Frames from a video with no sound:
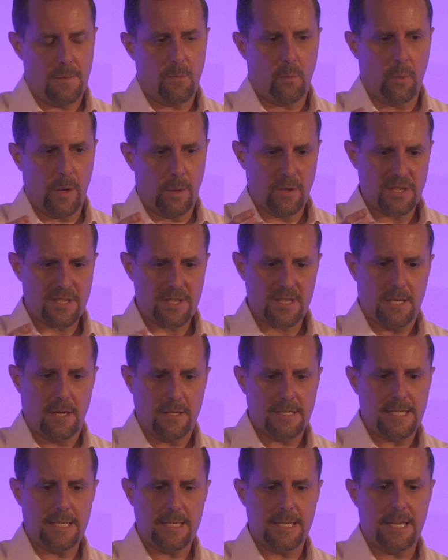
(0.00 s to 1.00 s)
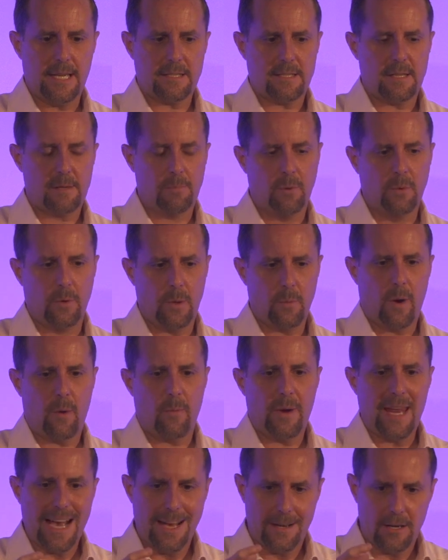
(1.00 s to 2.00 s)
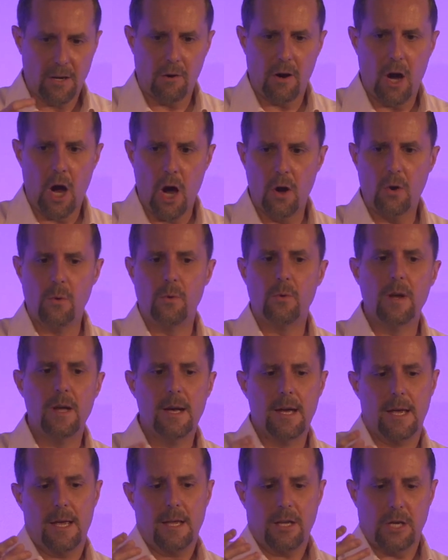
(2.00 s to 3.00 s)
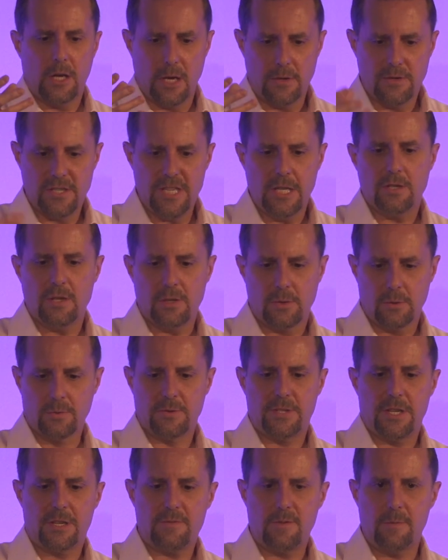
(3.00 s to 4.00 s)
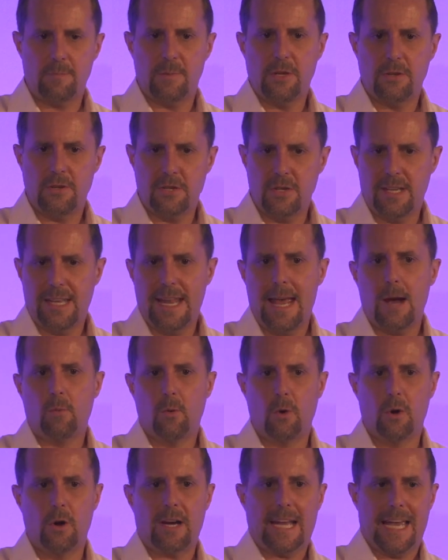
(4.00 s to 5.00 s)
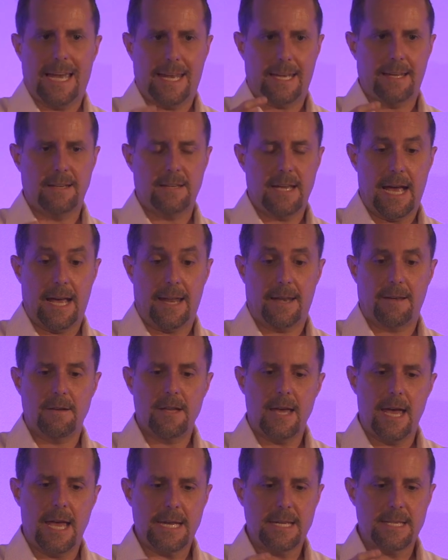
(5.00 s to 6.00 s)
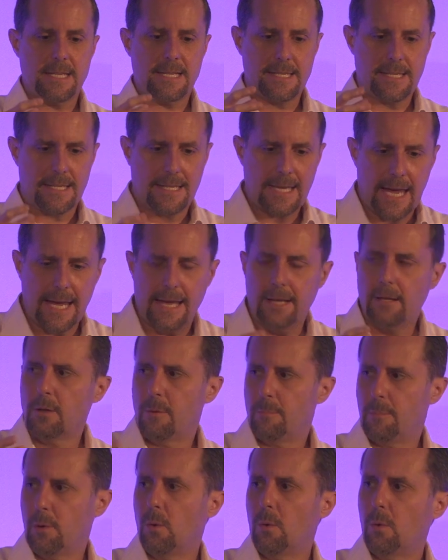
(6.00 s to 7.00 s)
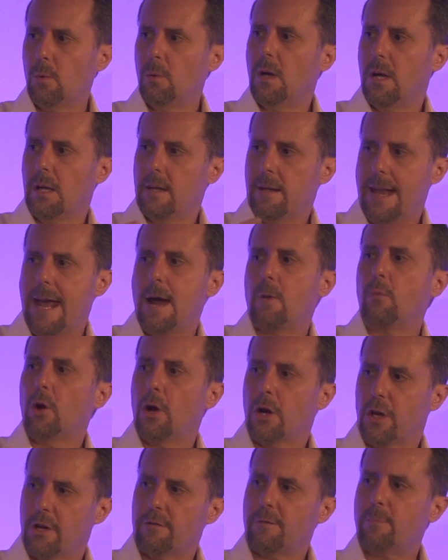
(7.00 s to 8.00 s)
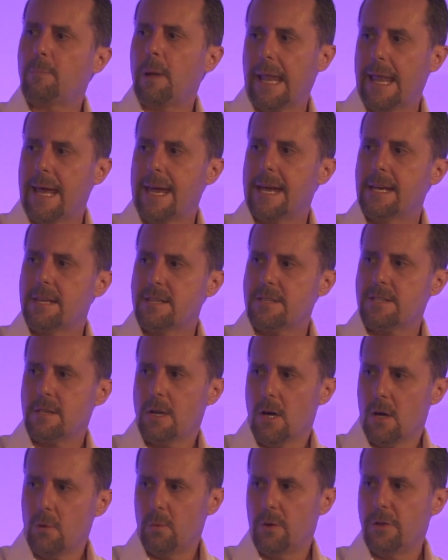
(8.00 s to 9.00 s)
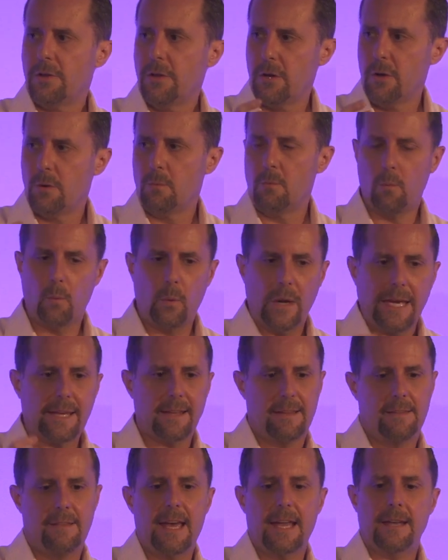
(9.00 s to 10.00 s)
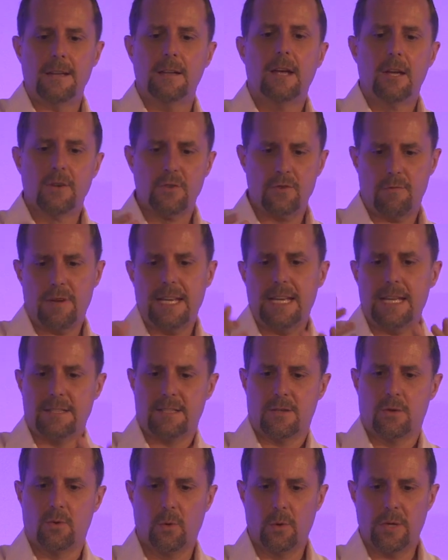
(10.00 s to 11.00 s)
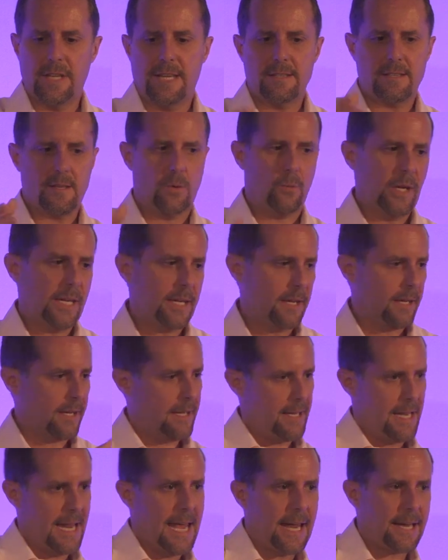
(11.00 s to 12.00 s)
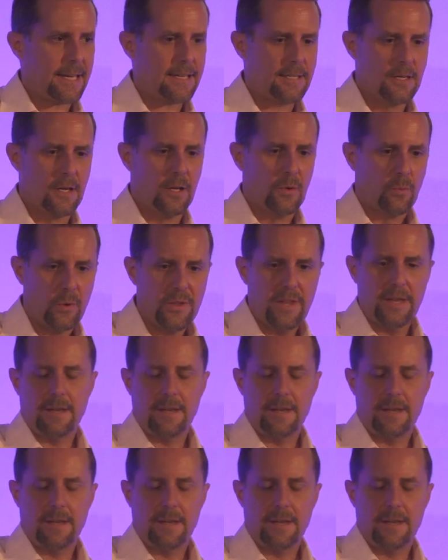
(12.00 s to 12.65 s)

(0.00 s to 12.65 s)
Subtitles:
we were starting to get to the point where we had our own, digital distribution network and a scalable network of players with whom we can then treat as an audience that we can connect with